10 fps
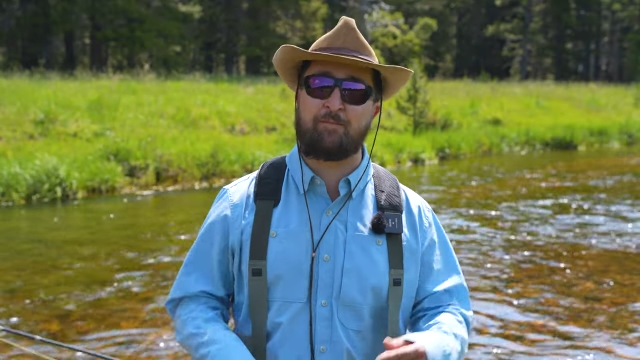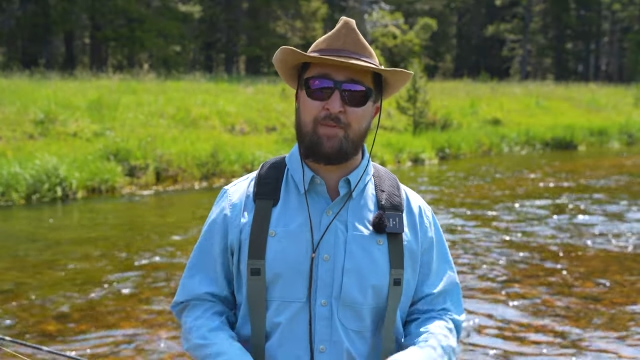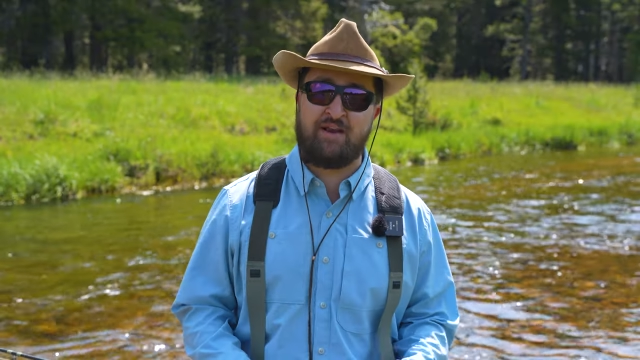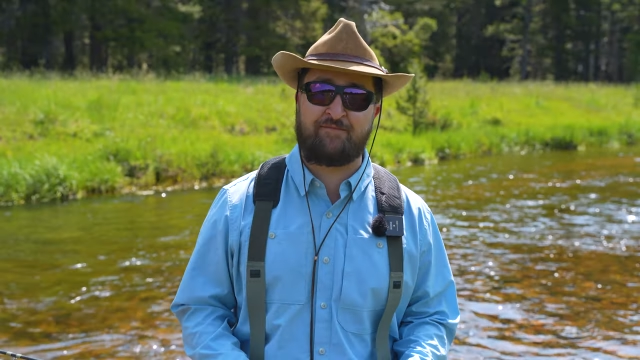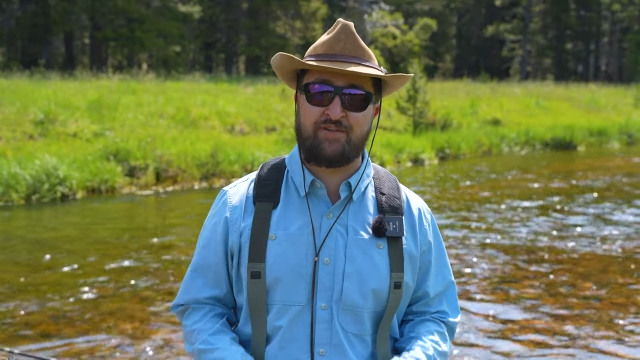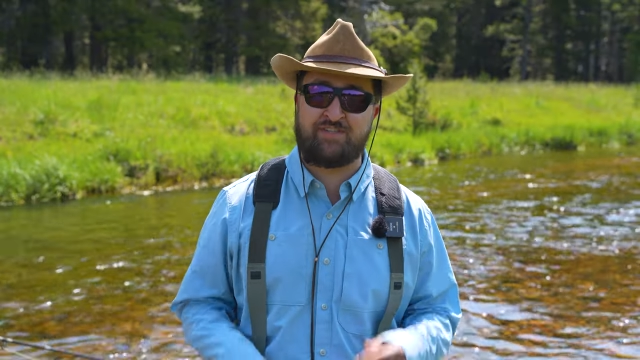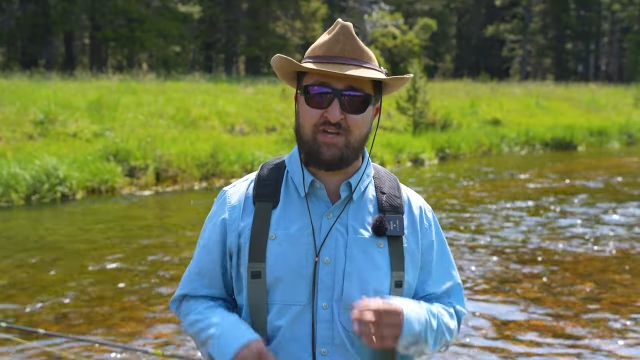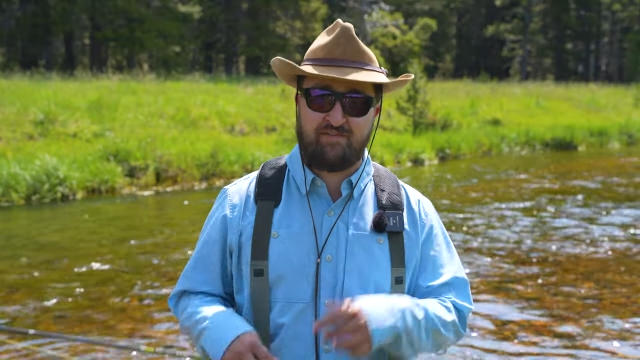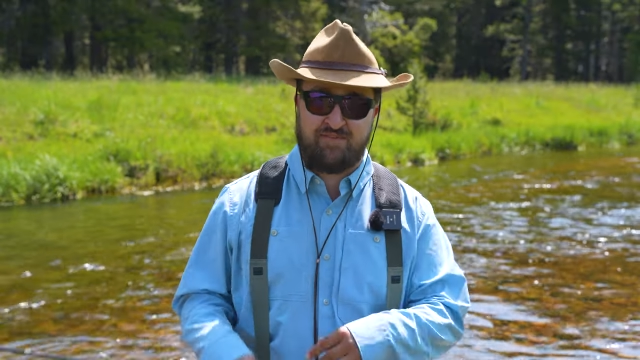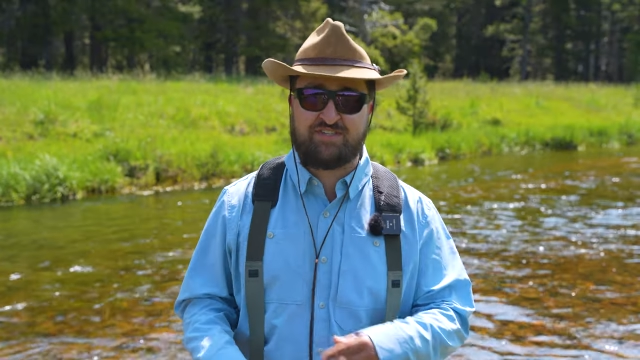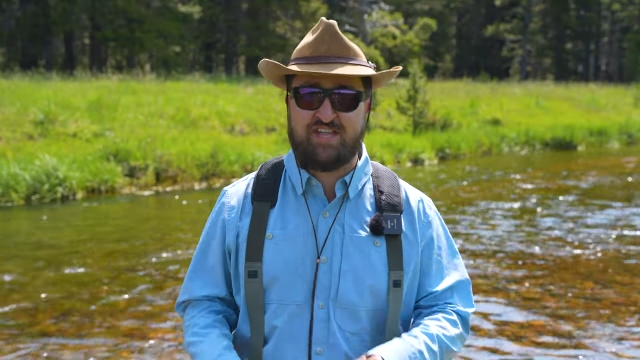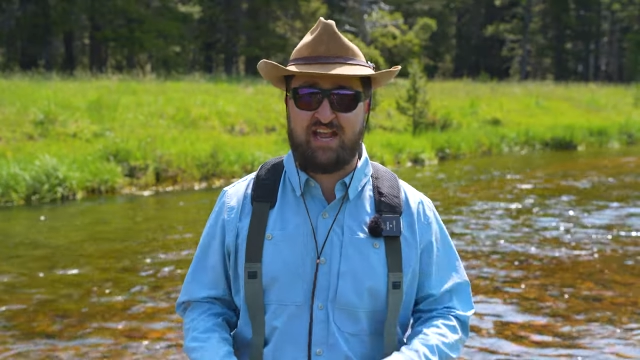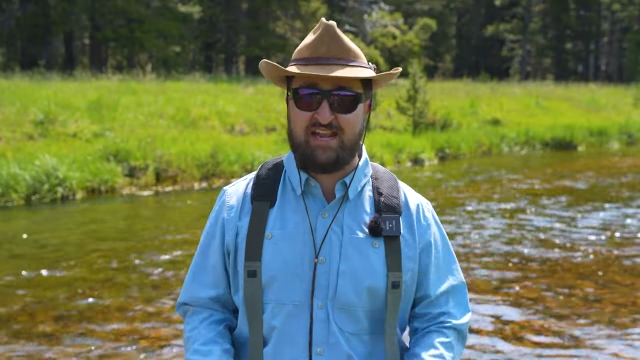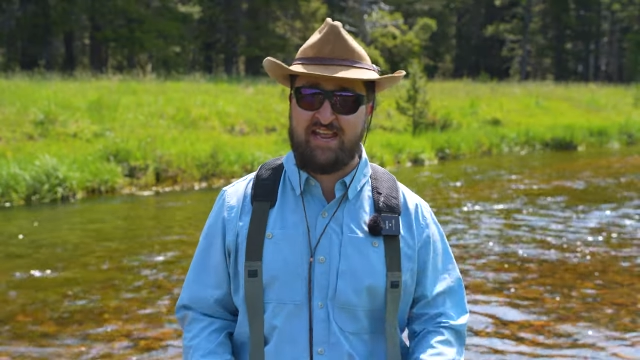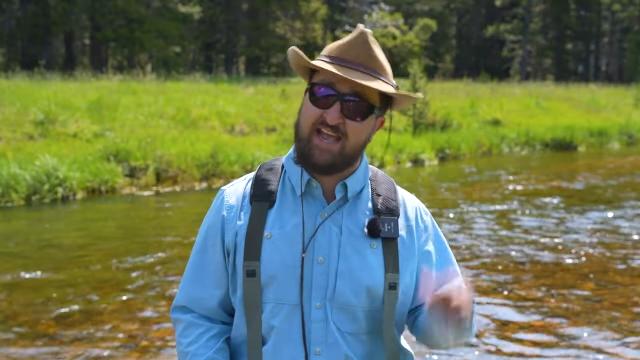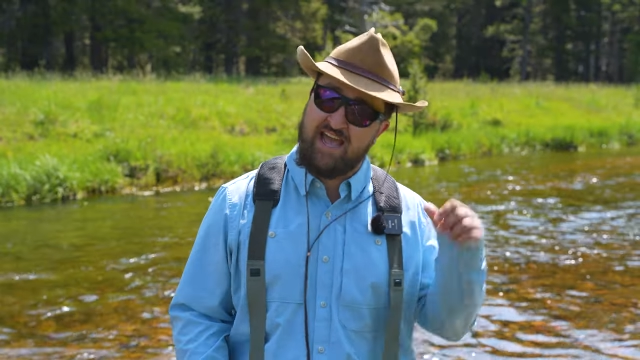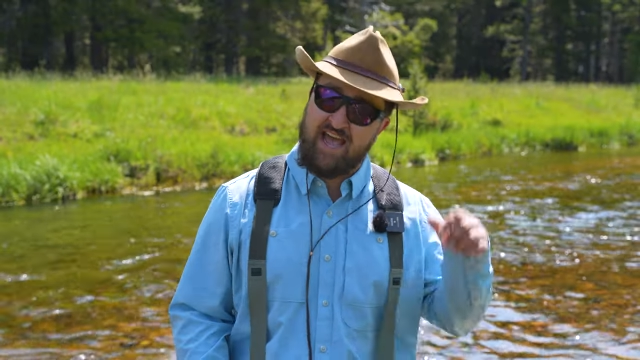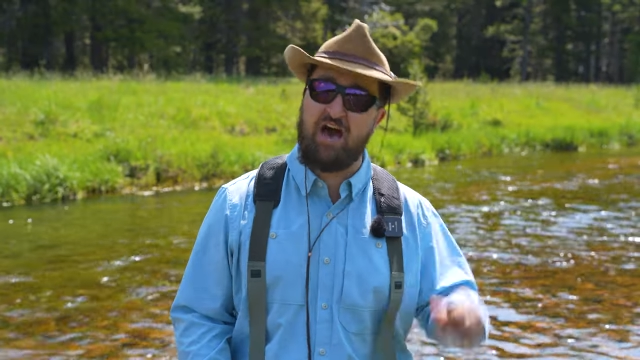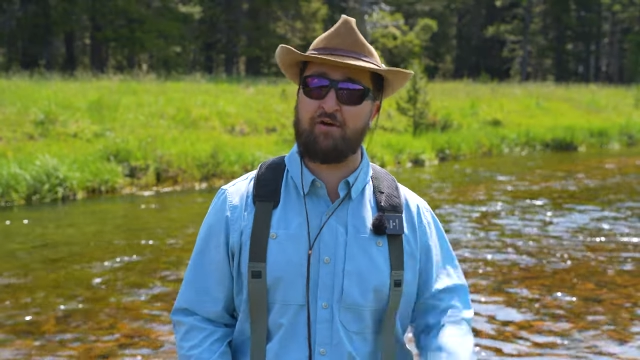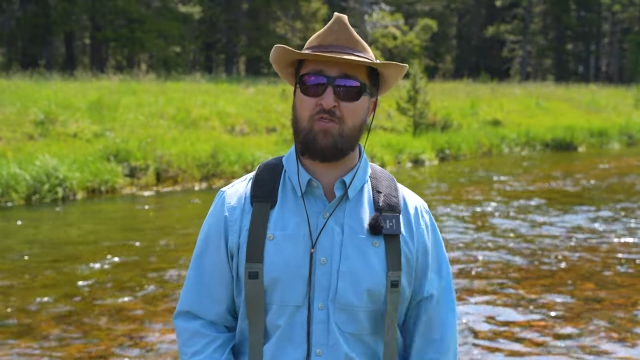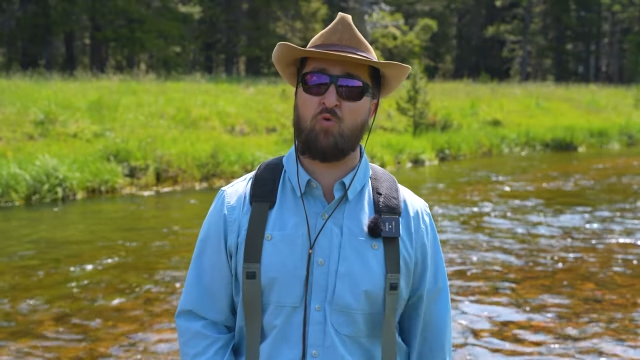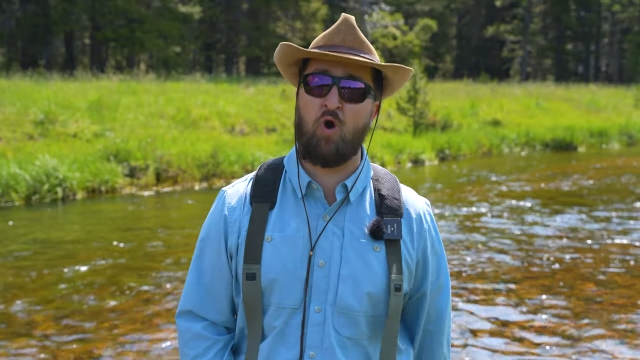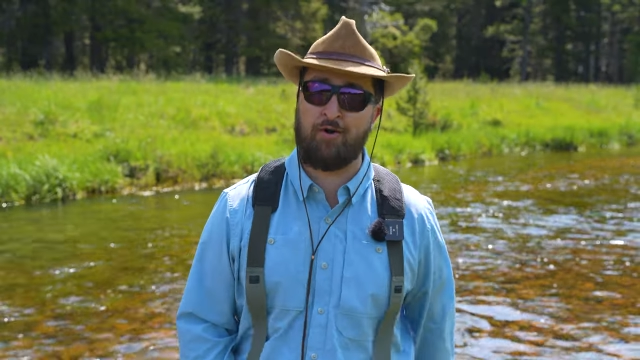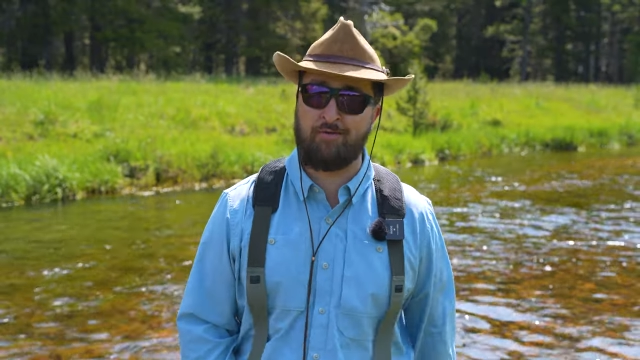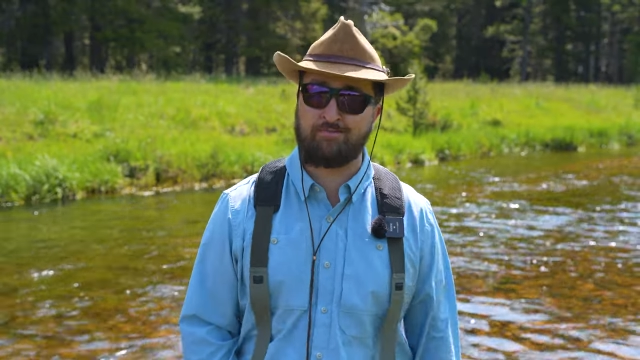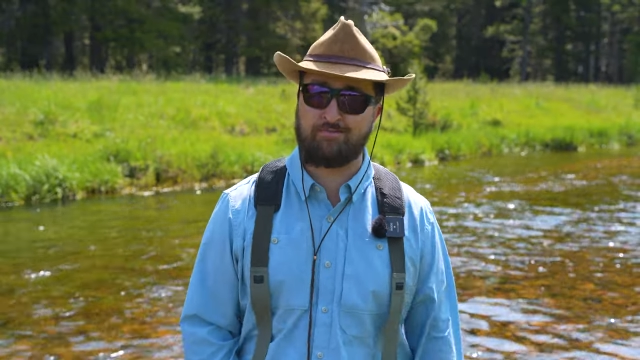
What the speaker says: the benefits of this technique out on the water.